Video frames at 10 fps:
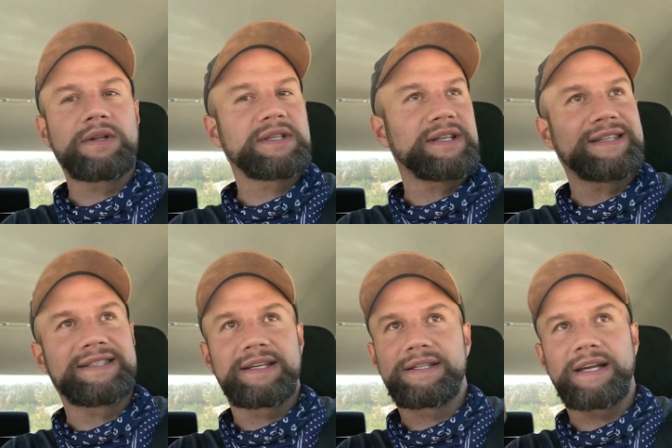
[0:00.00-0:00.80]
It's gonna
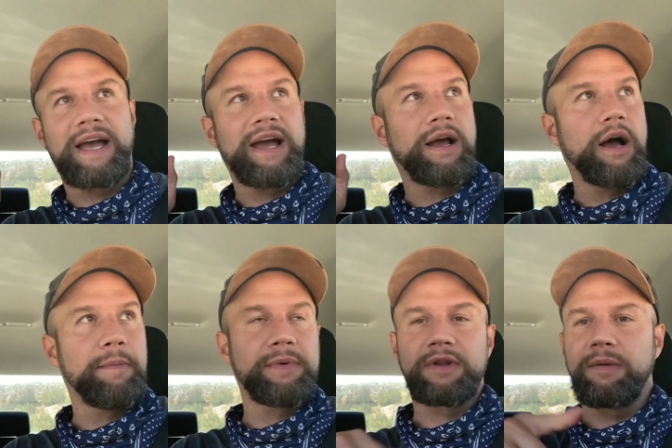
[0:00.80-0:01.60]
zigzag up into the